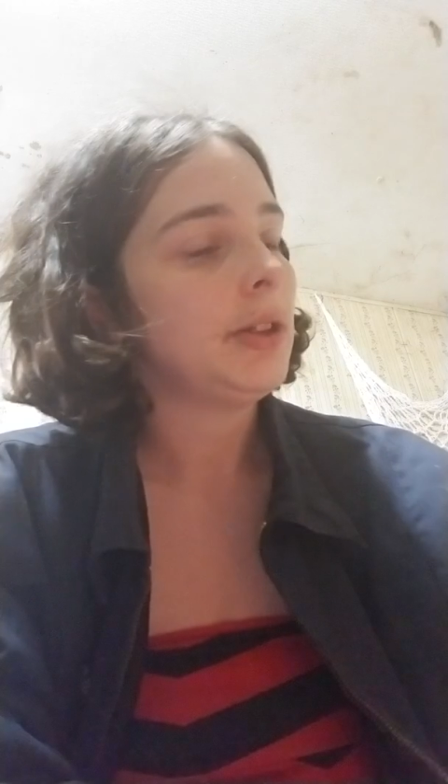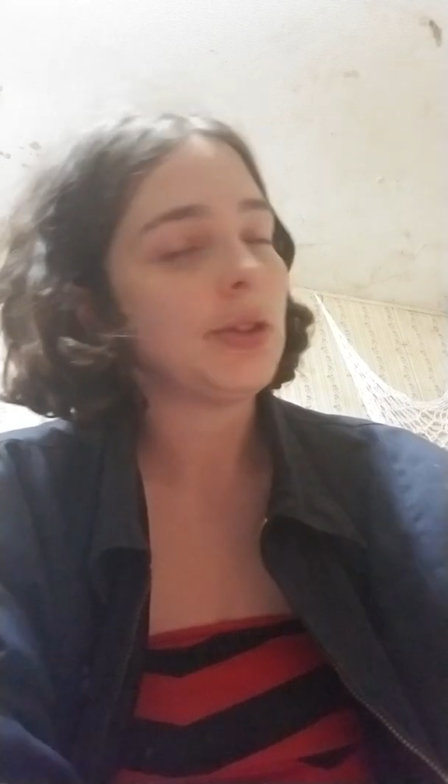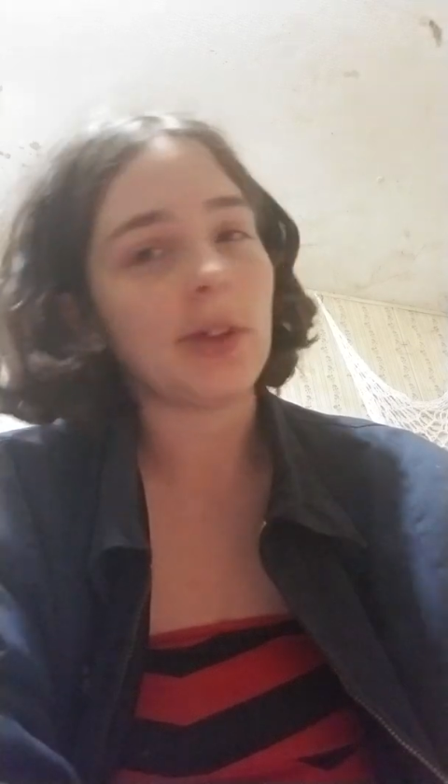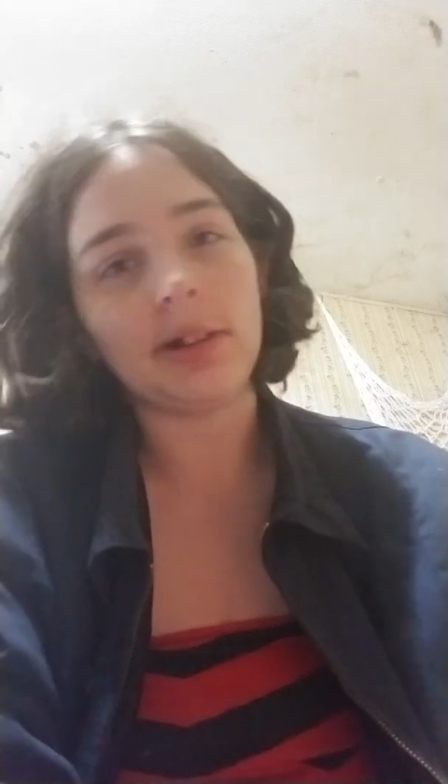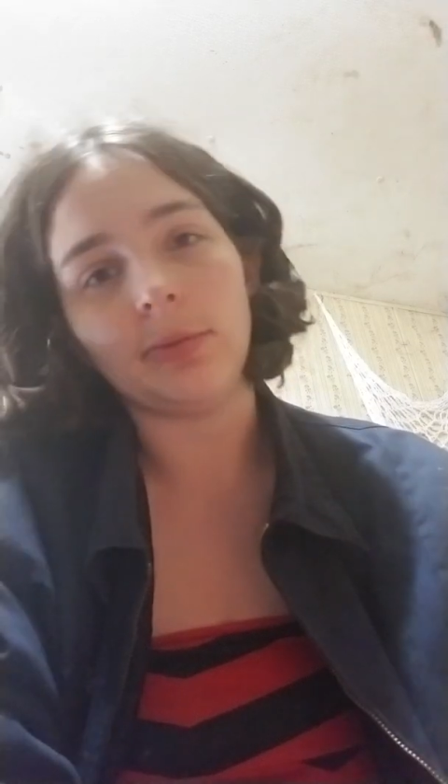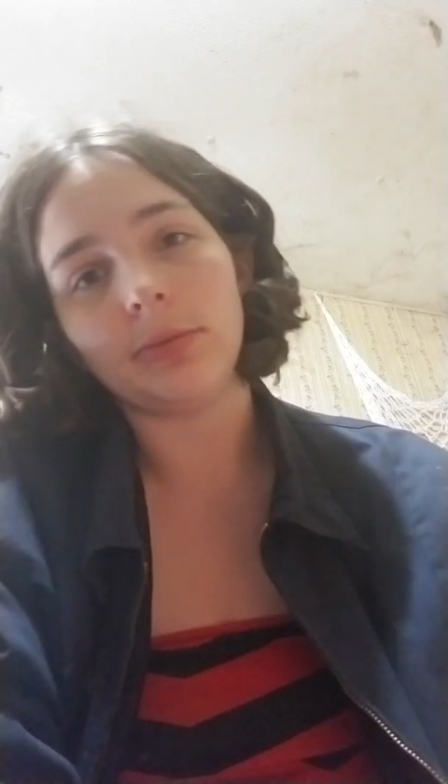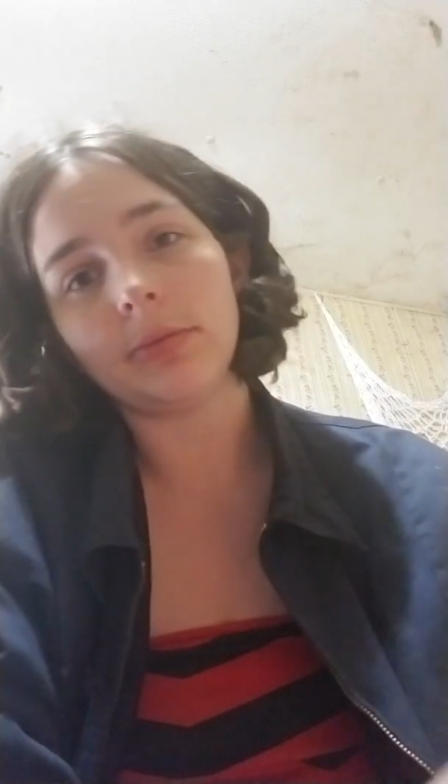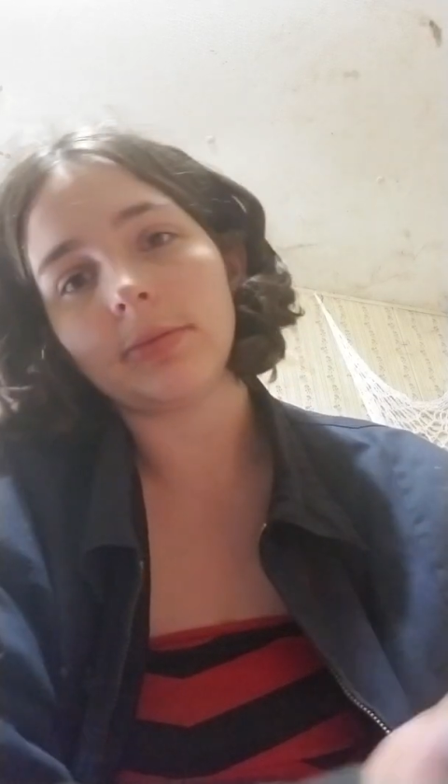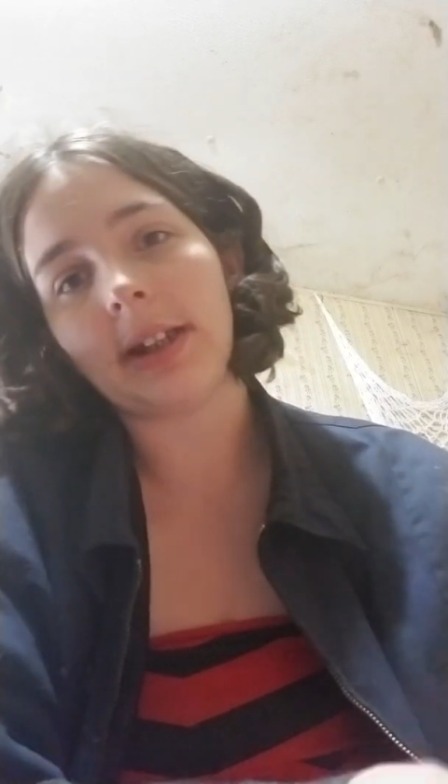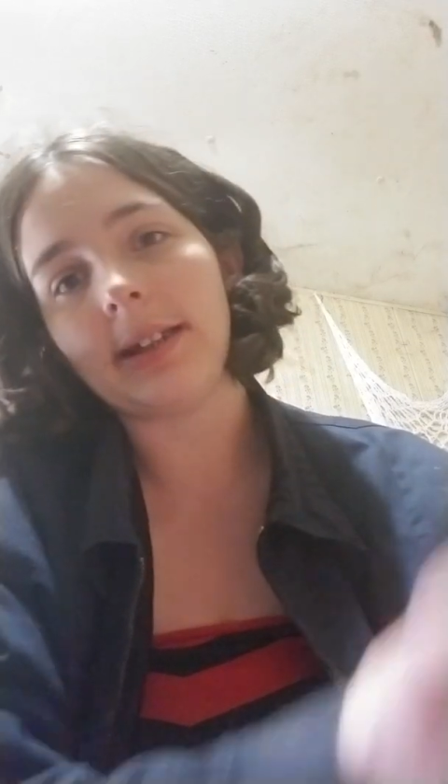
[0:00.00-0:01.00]
so I had to
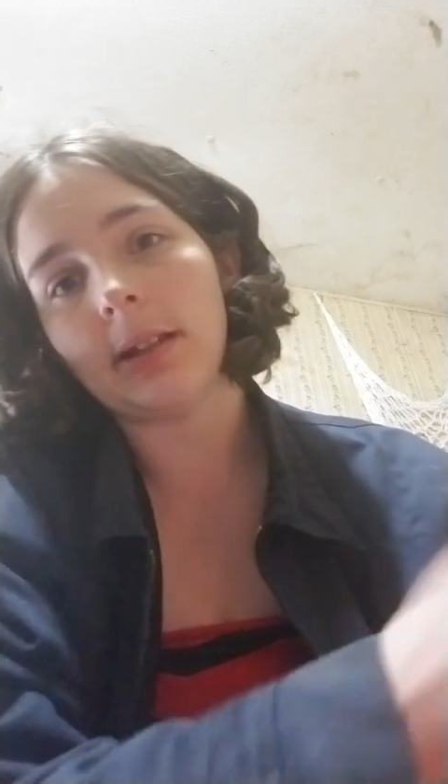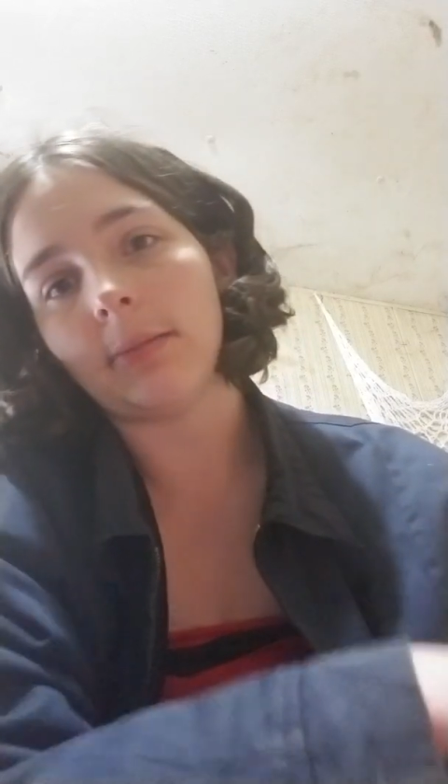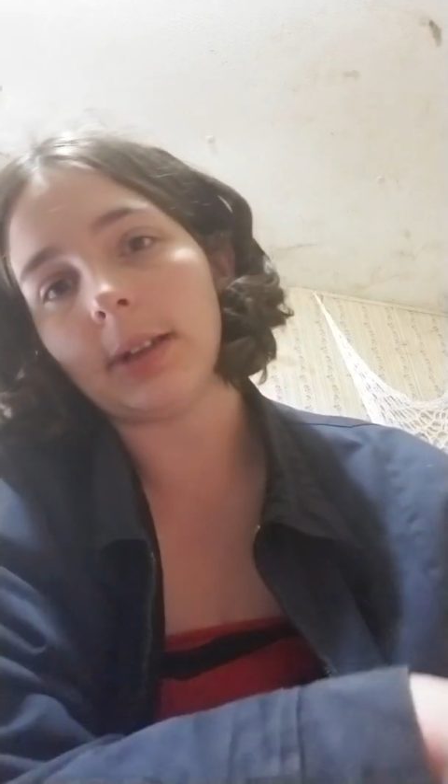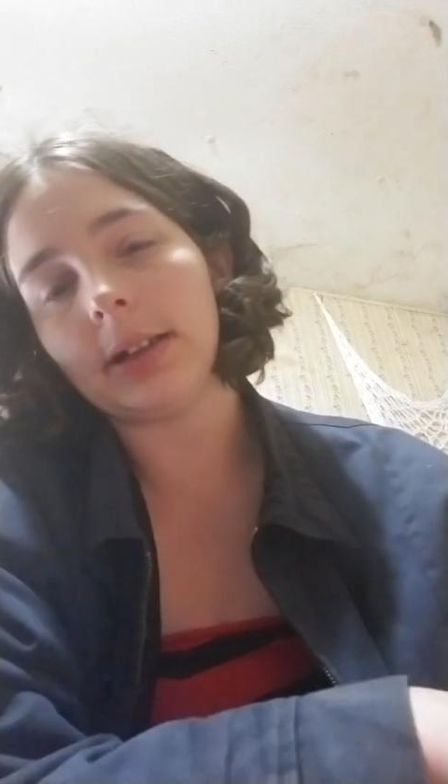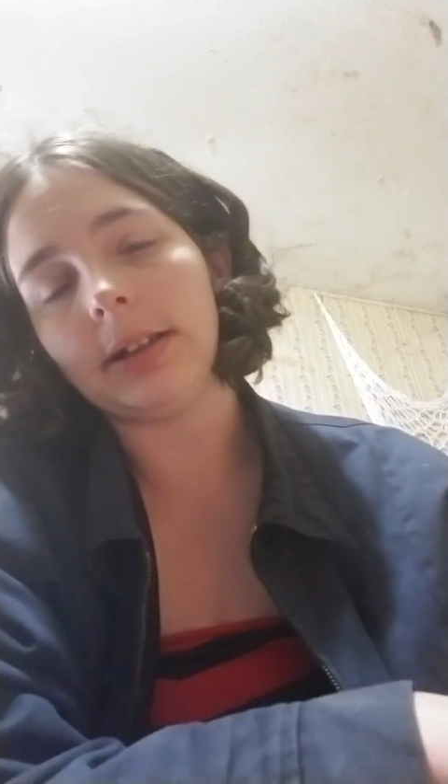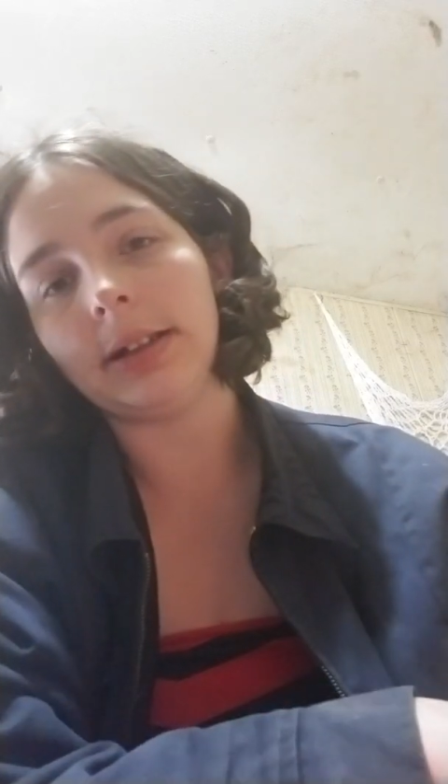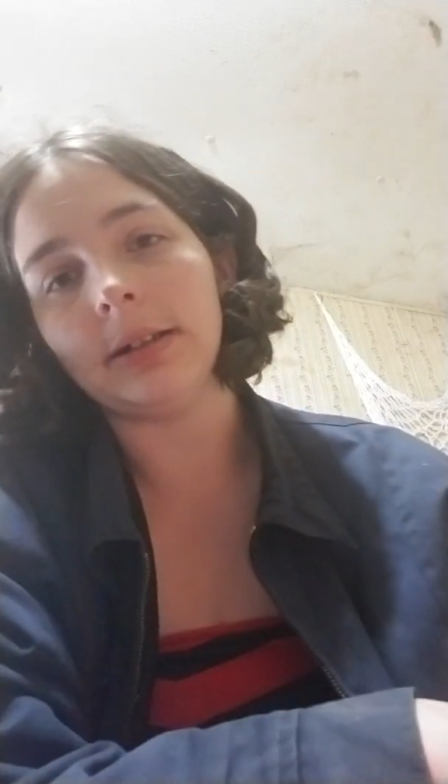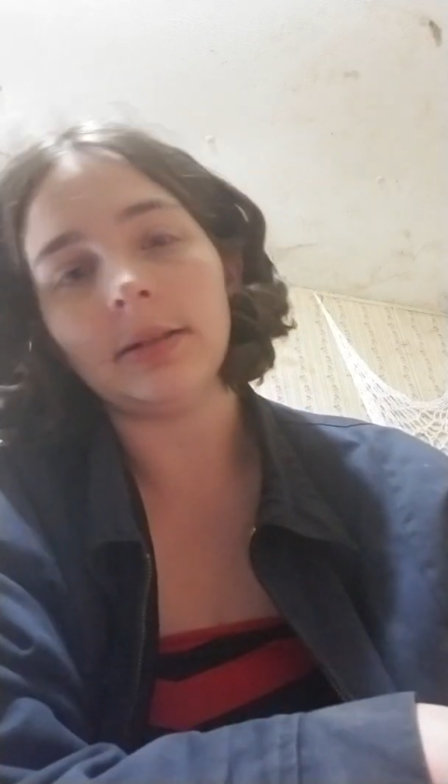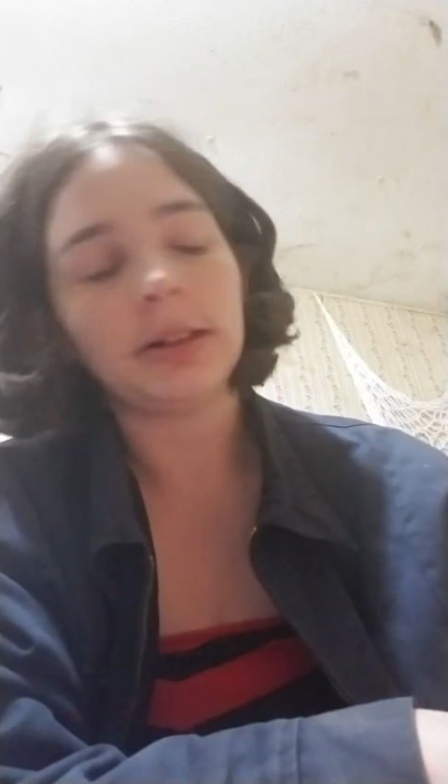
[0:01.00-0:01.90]
write down what he